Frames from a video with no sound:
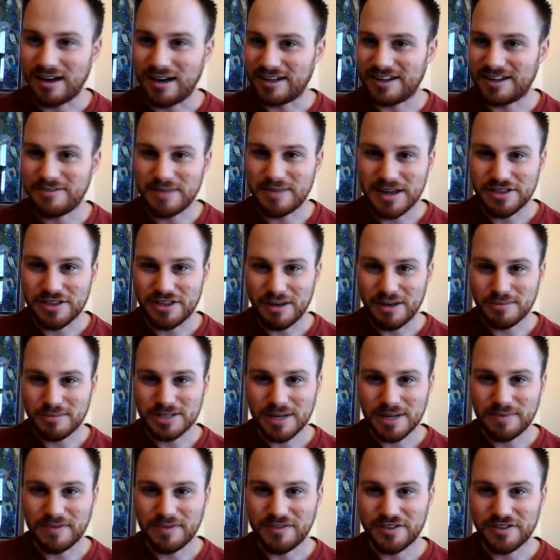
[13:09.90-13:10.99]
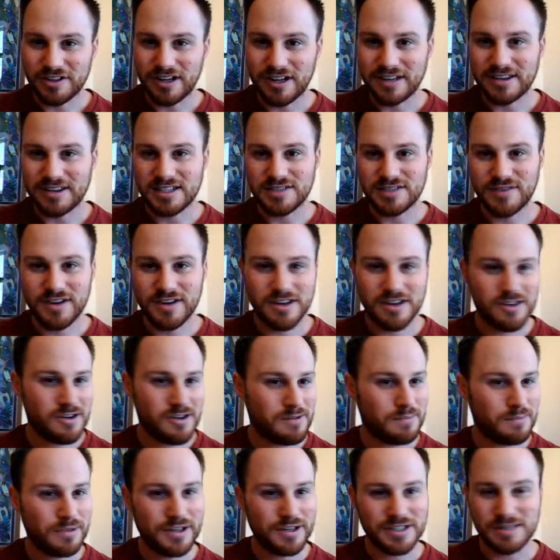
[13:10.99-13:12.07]
Give me a thumbs up if you like this video,
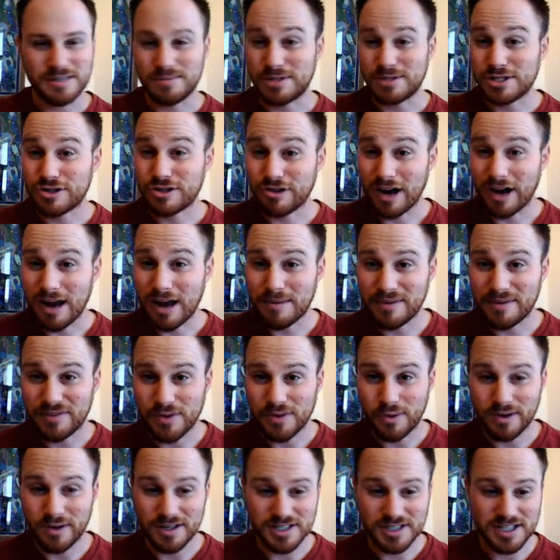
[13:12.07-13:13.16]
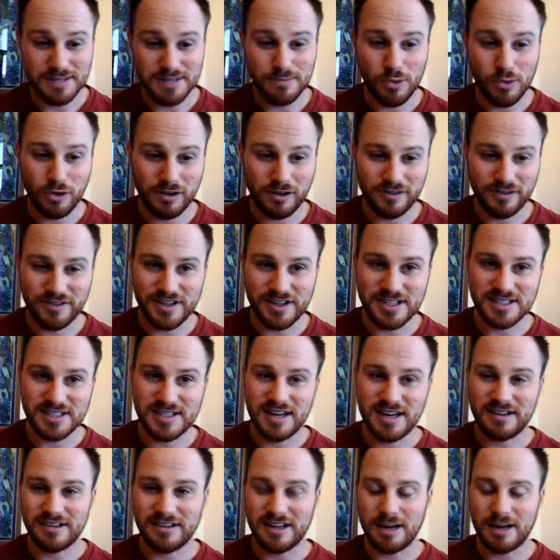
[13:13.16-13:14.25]
and please subscribe if you want to see more of these
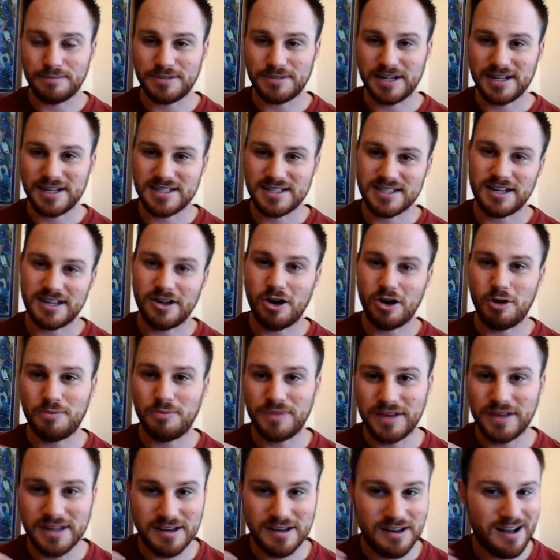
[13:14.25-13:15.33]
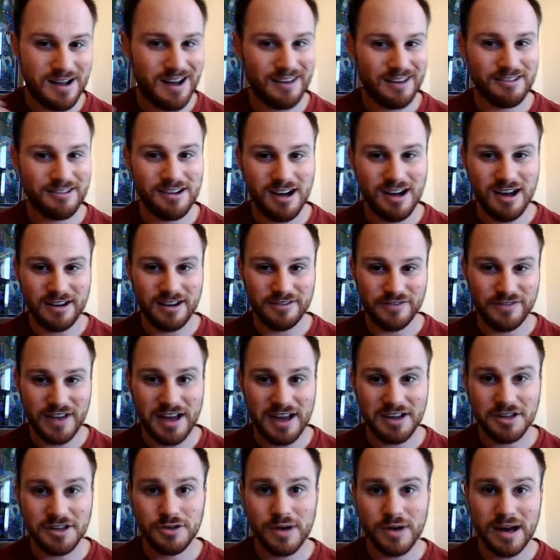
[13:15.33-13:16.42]
daily updates. I hope that you got a lot of
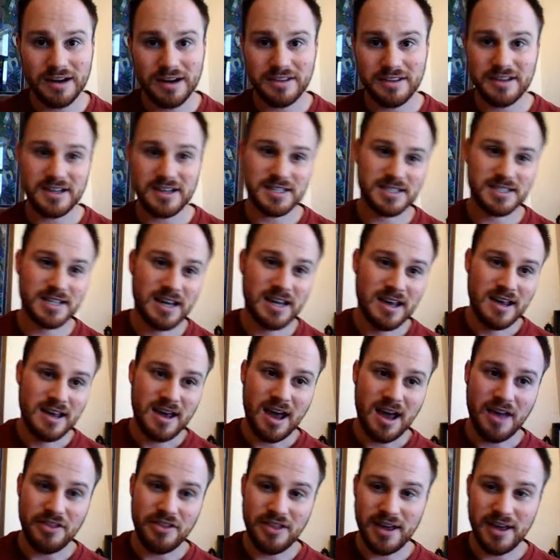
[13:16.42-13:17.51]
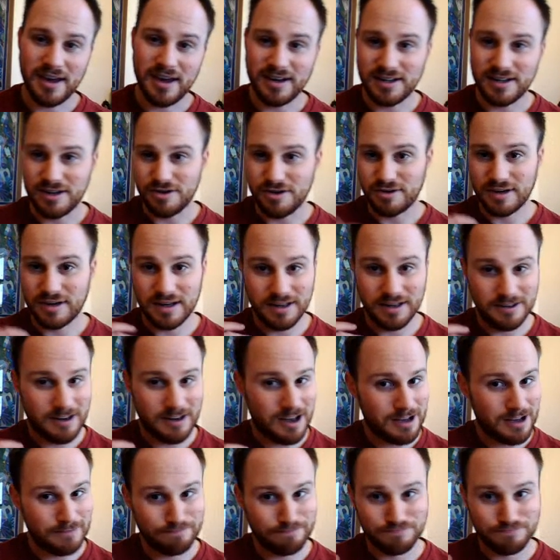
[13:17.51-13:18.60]
value out of this, and that you
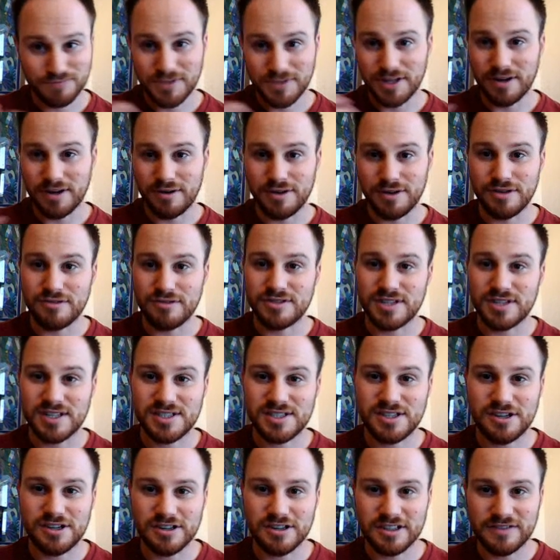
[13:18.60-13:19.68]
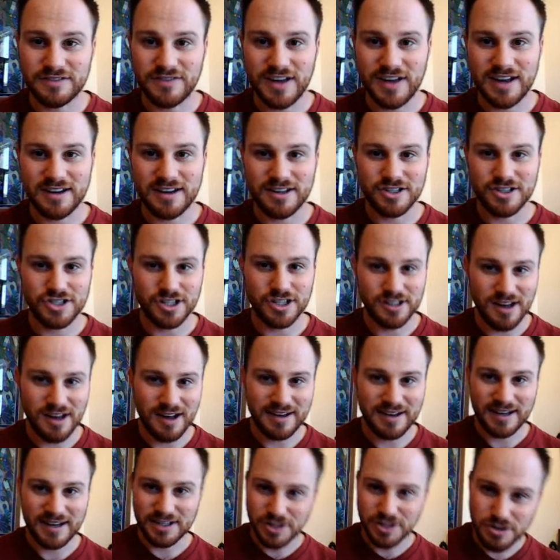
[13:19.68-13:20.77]
can use this to your advantage and not
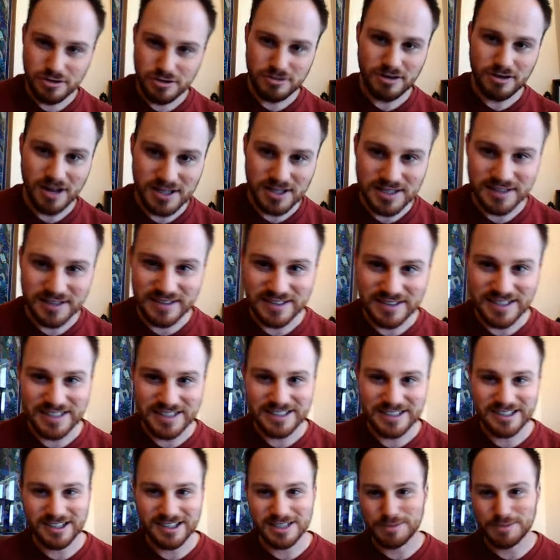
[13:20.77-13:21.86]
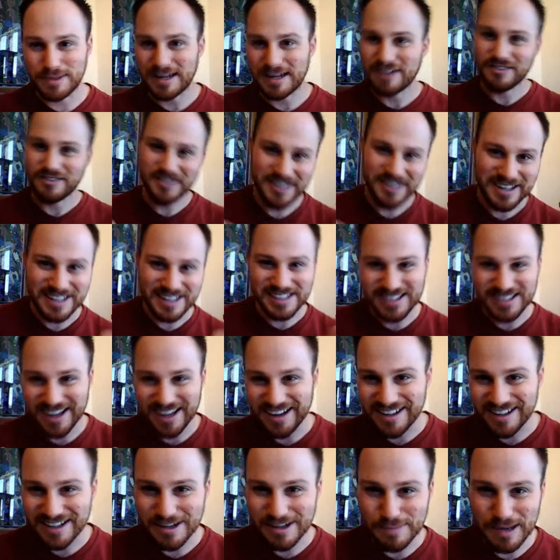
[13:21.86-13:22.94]
get too lost in the details, but get really
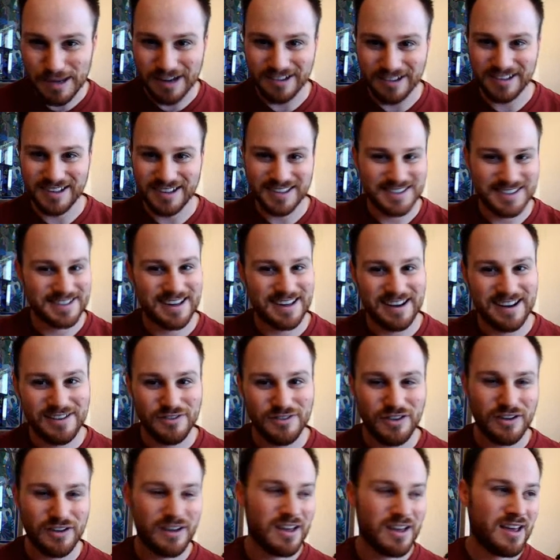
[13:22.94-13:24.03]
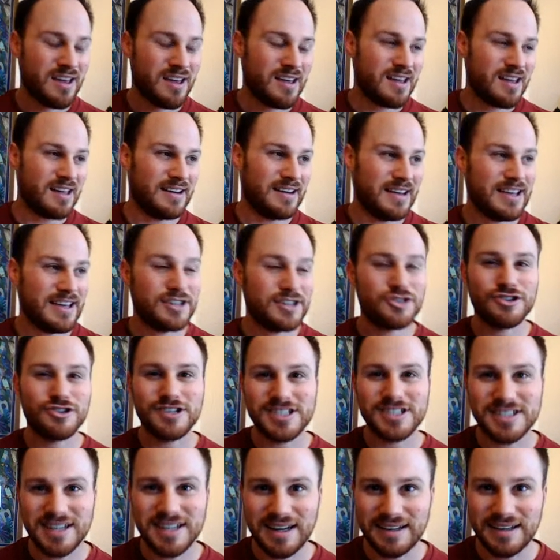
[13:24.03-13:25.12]
excited about it. It's kind of an
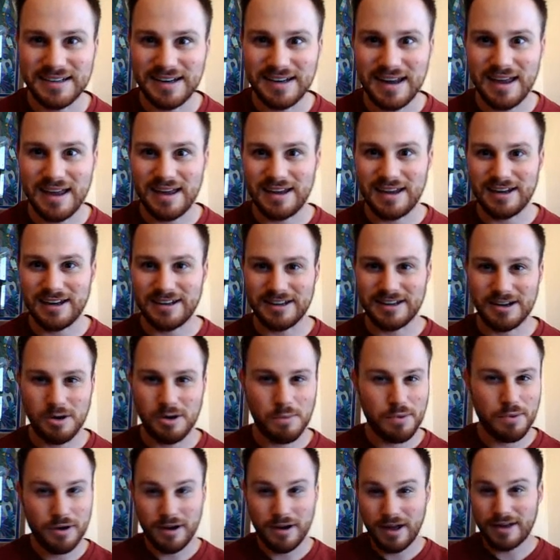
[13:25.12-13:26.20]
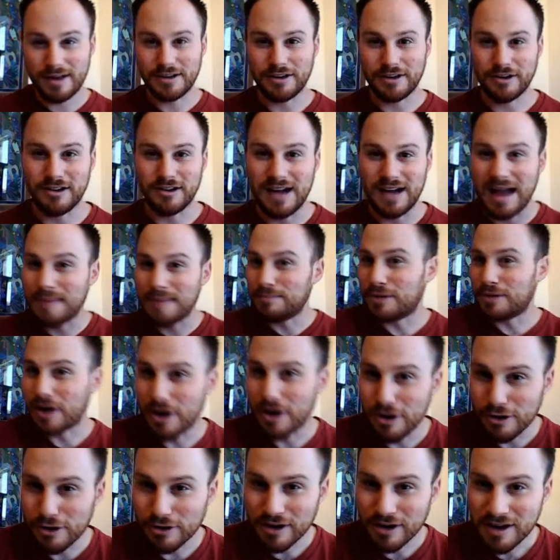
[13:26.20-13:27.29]
interesting day. Put on your lab
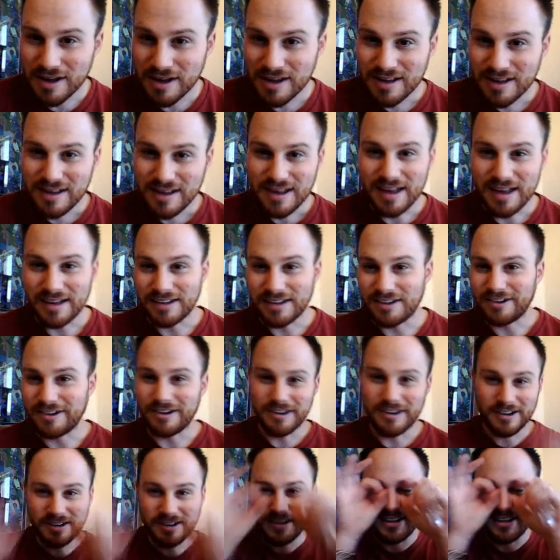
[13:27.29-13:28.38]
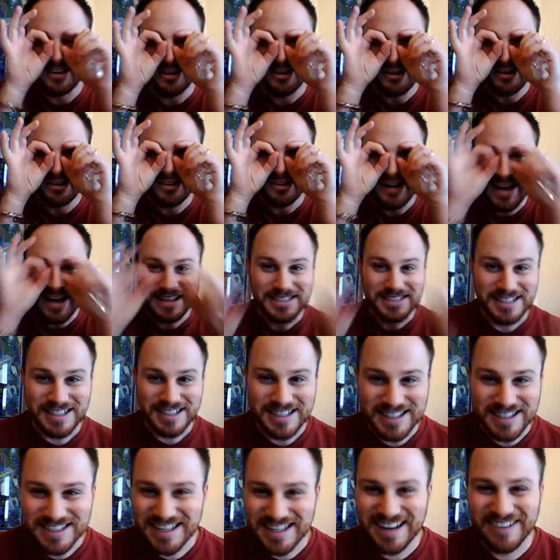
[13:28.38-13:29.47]
coat and your
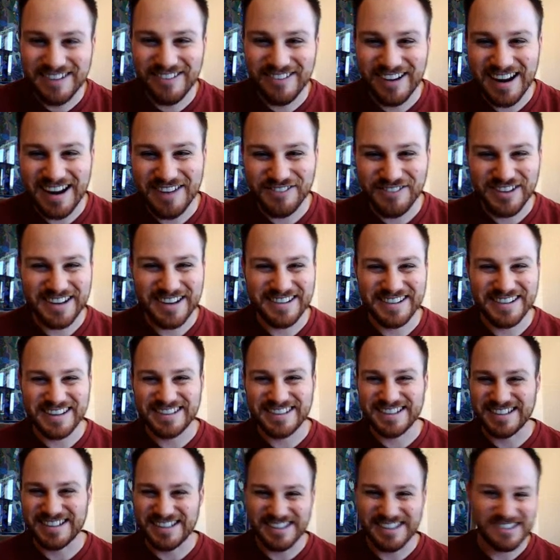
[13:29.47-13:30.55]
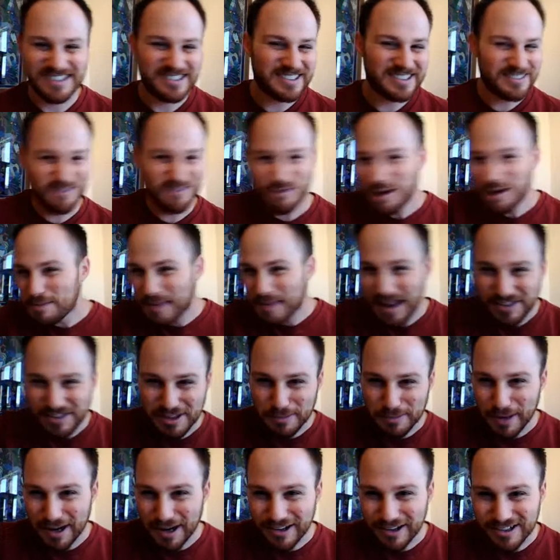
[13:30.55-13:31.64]
glasses and whatever you need to do to whip out the
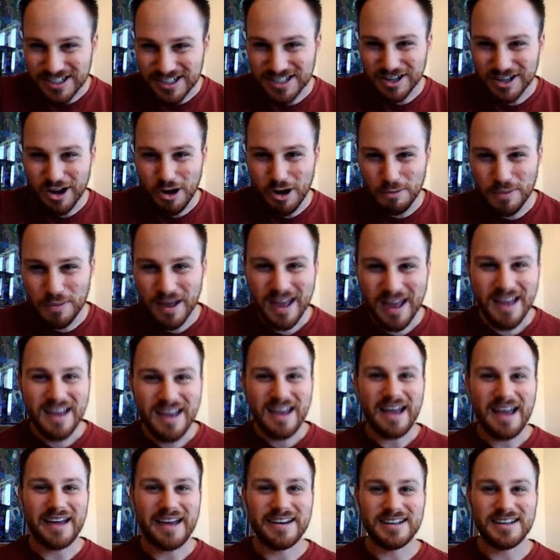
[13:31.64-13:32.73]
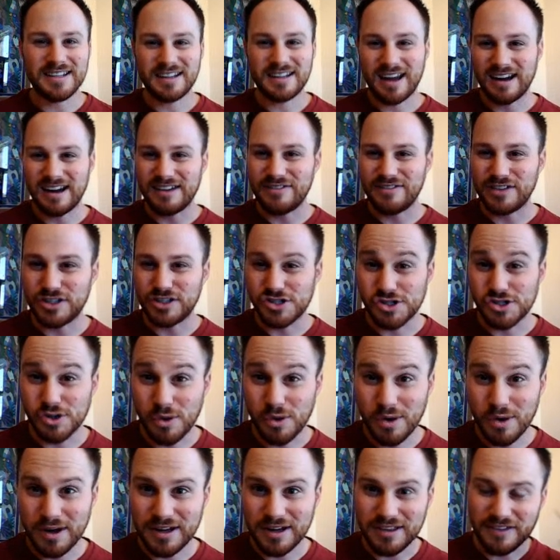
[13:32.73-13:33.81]
microscope and kind of
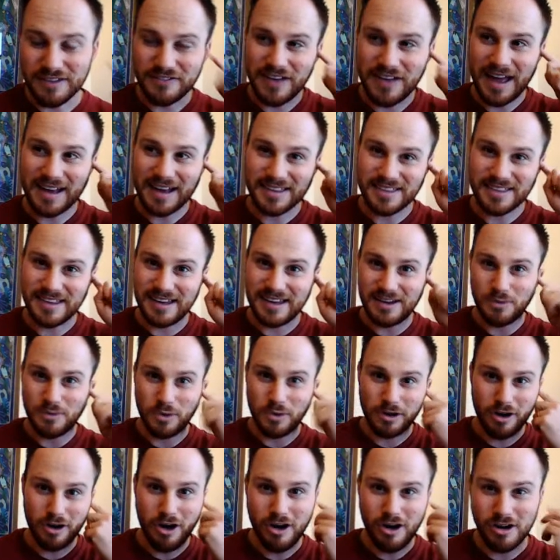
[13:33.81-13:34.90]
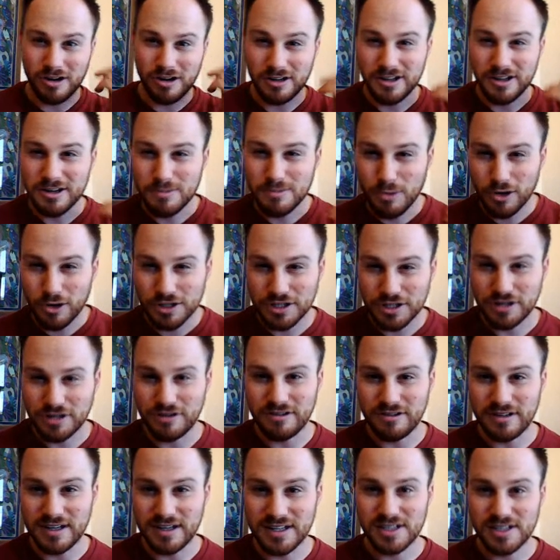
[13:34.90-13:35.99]
enjoy the fact that we're all a little more
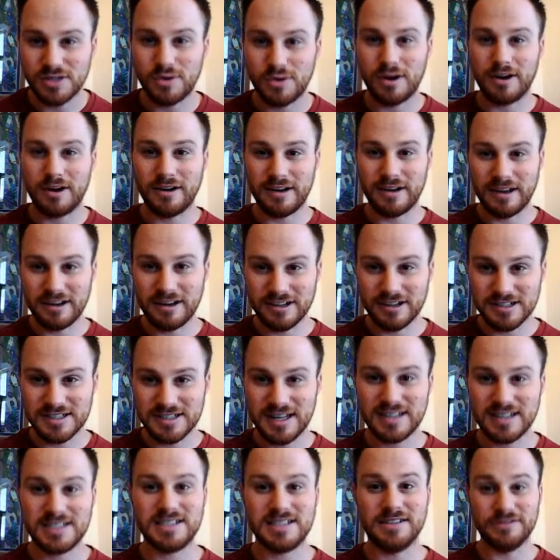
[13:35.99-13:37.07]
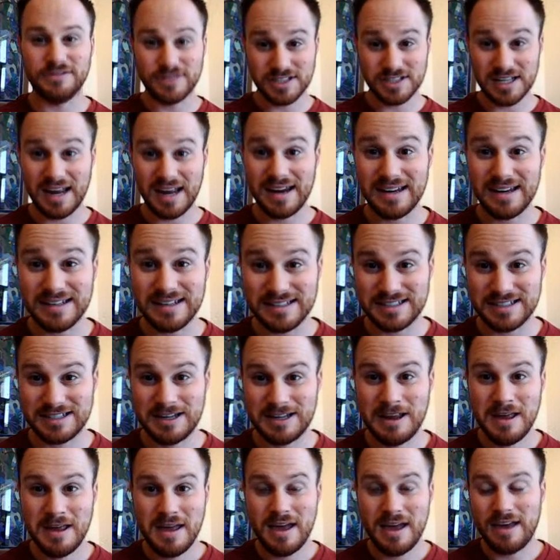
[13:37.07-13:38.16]
tuned into our inner sense of science
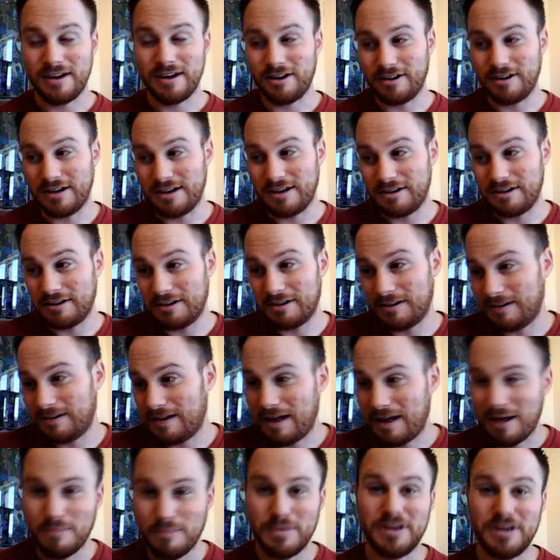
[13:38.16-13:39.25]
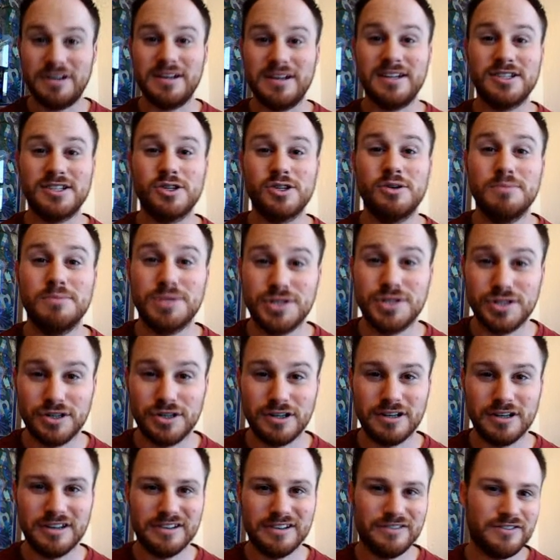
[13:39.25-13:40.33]
and our inner ability to
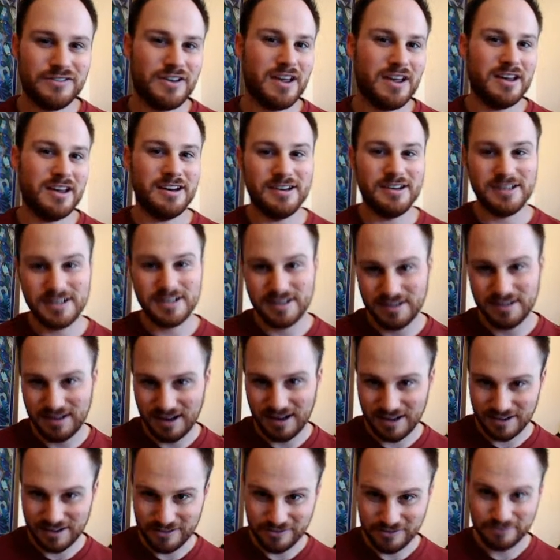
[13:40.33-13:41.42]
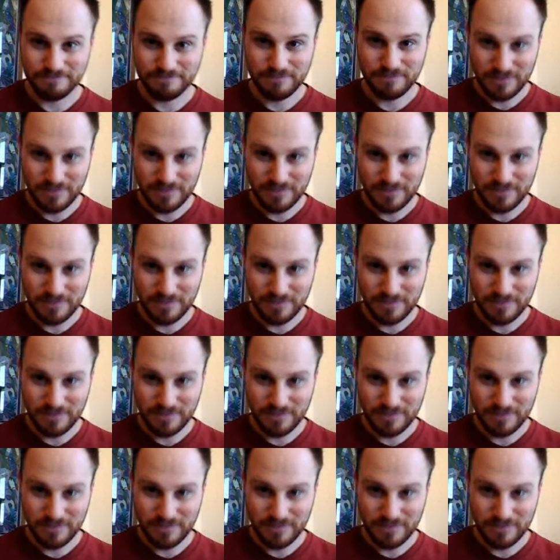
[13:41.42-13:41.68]
observe and kind of